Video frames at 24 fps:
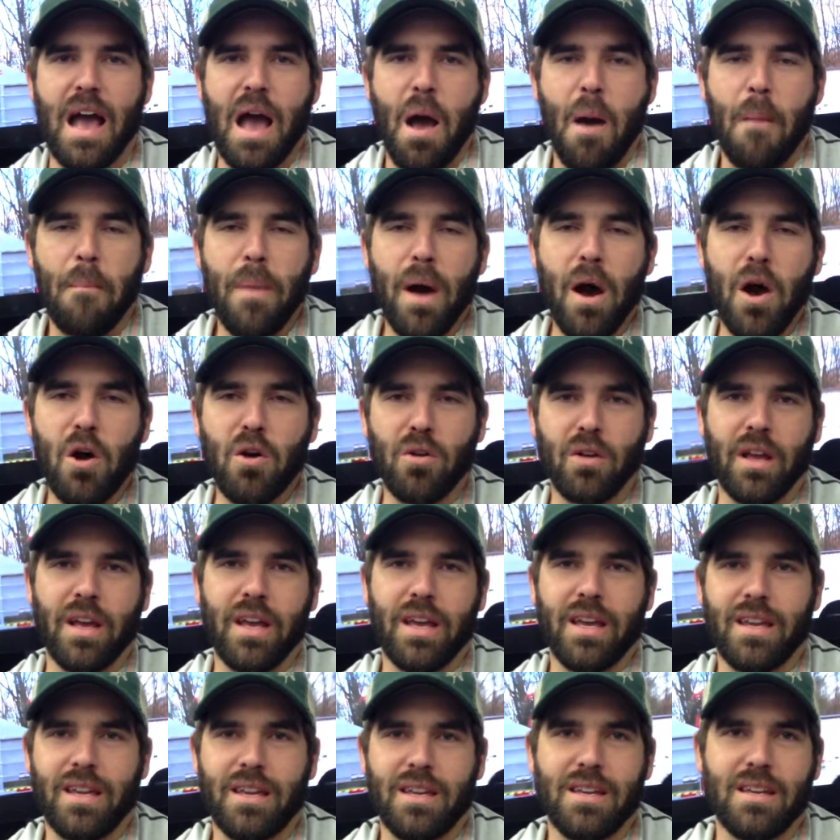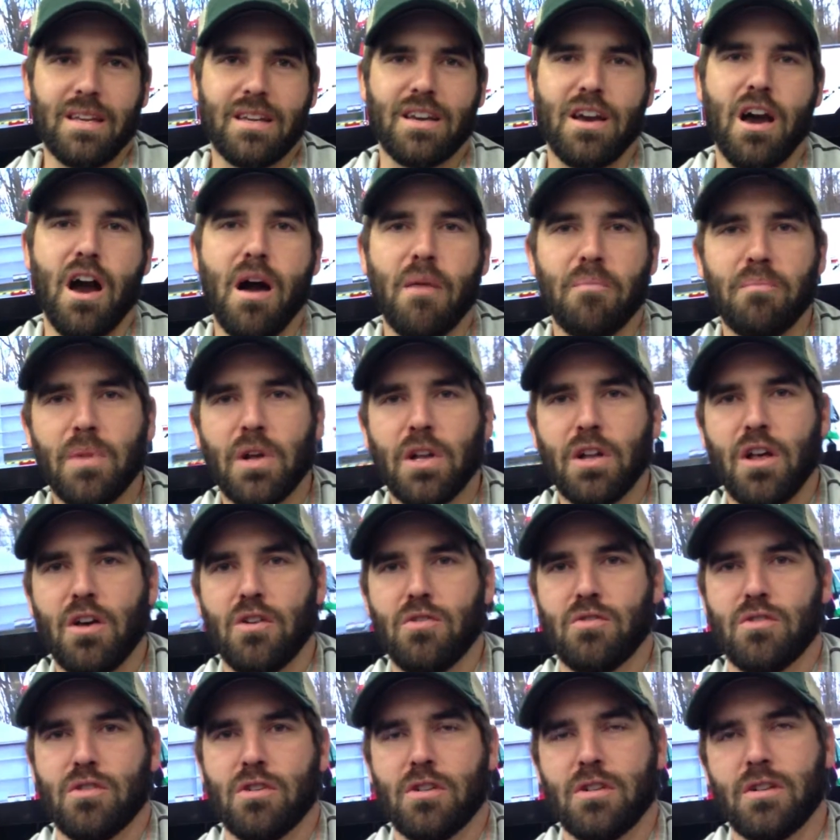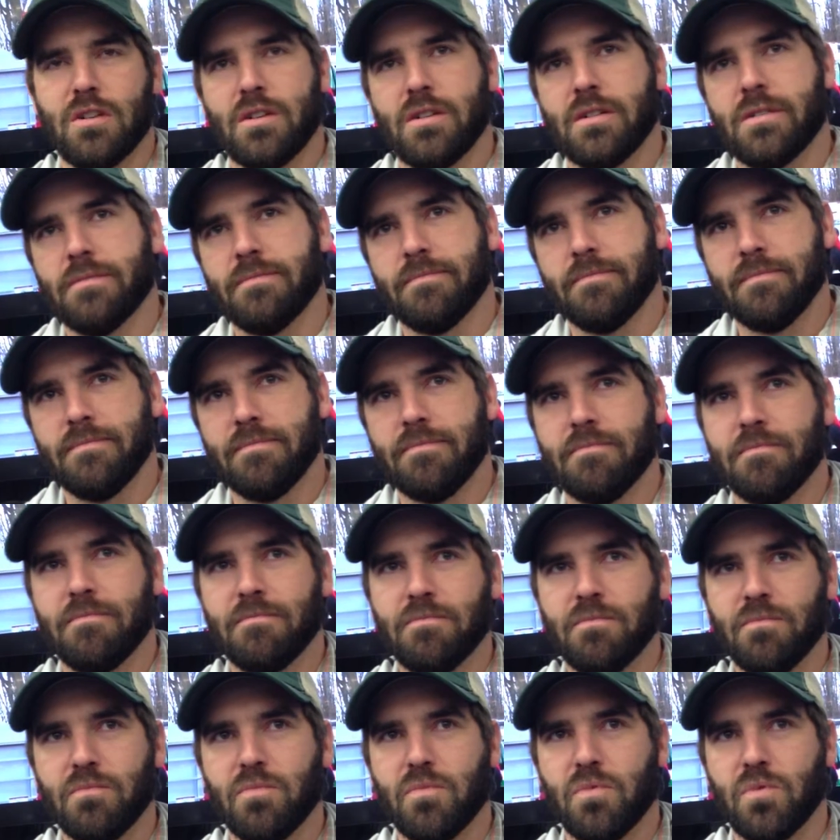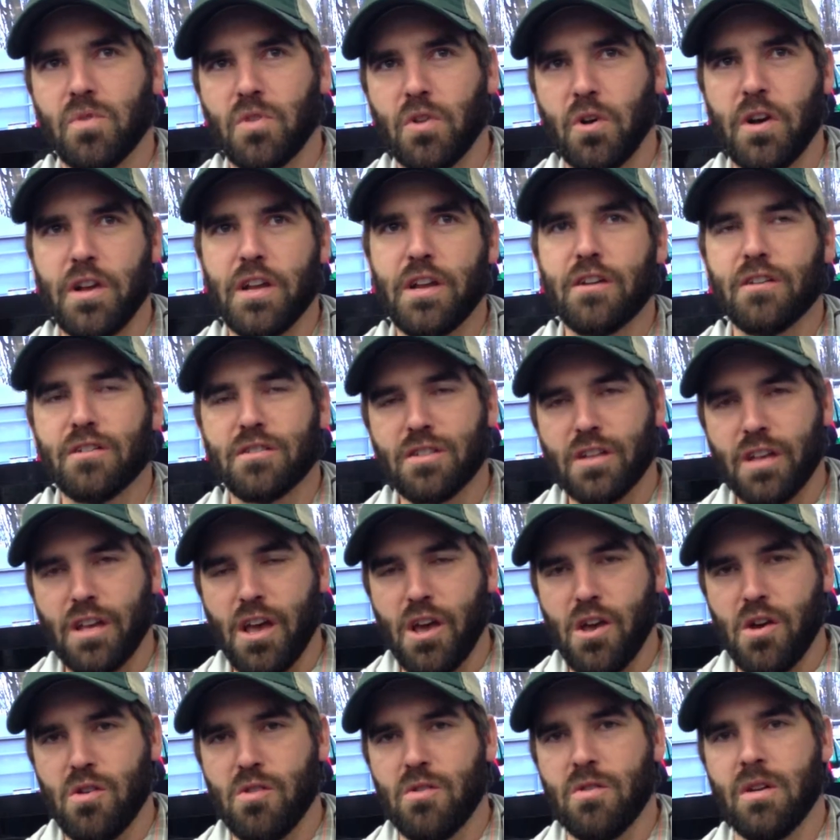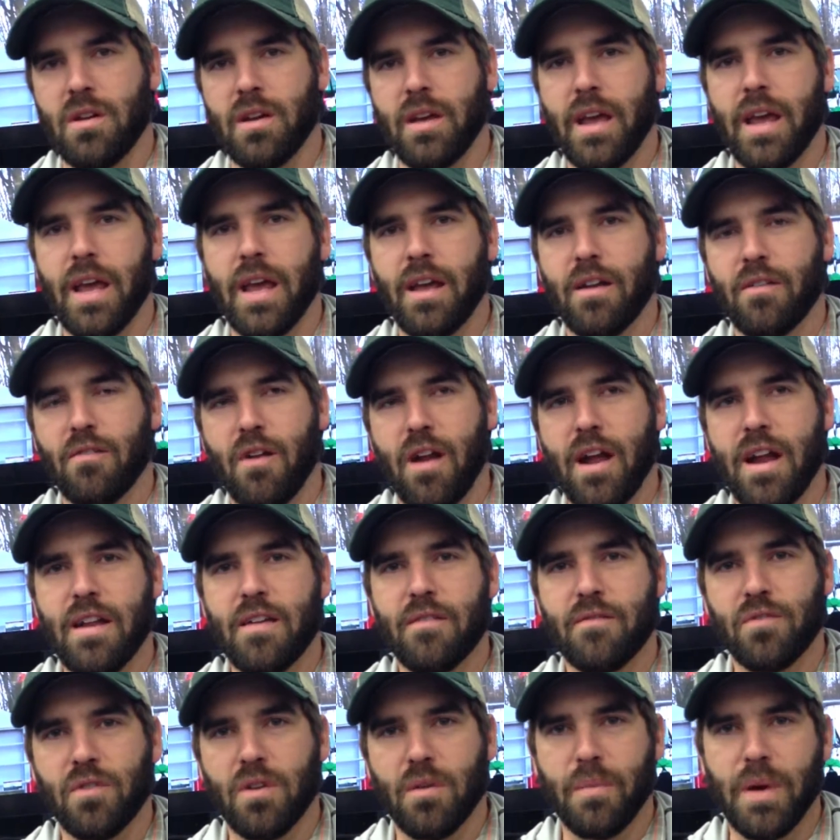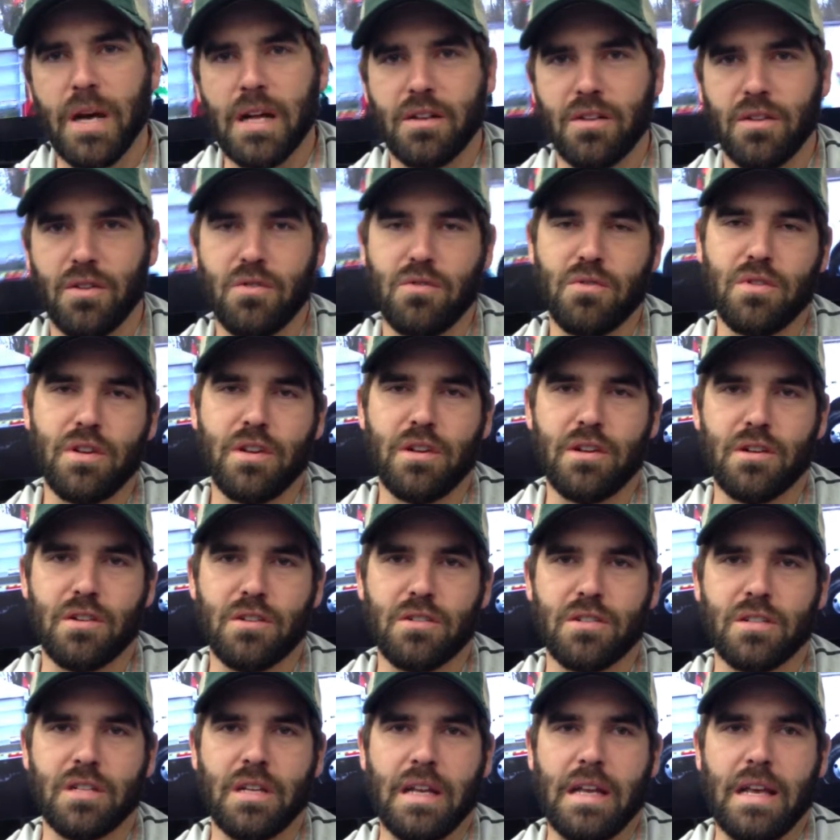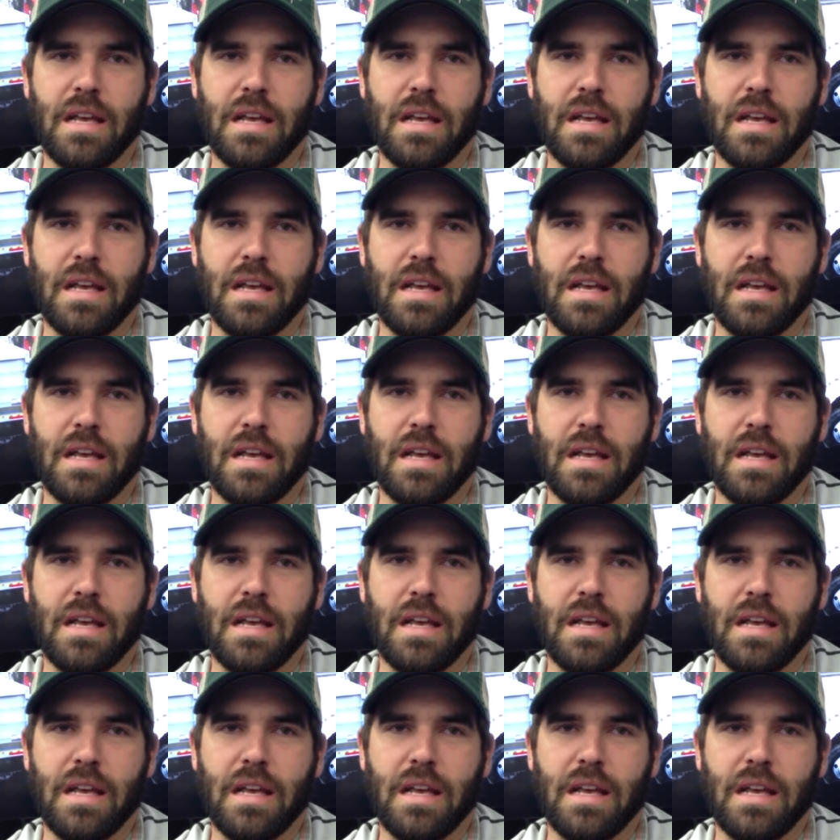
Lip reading: I bought a Kopma loader 3 years ago and ran it for about 2 years.